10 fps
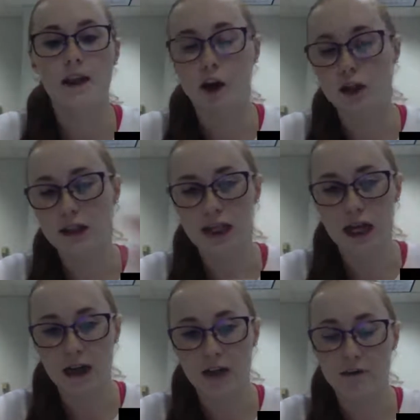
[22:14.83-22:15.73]
And they all
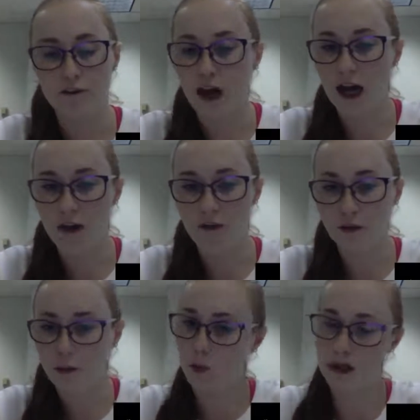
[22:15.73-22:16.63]
decided that
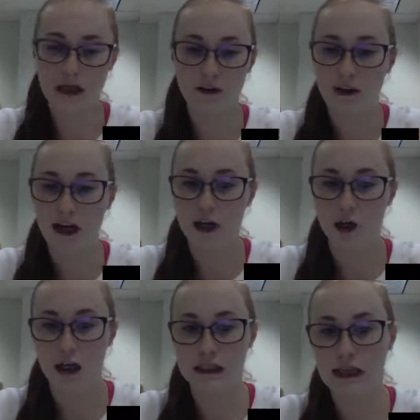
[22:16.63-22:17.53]
5 wasn't a
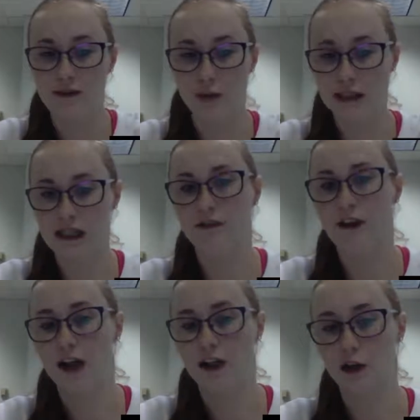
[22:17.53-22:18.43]
factor and 7
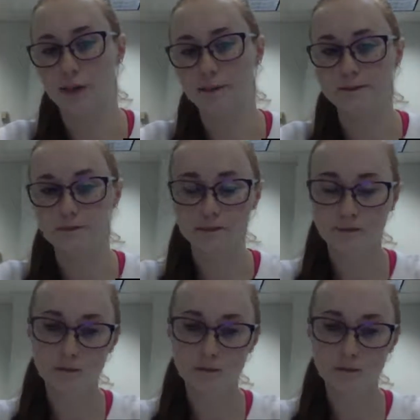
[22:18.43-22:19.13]
wasn't a factor.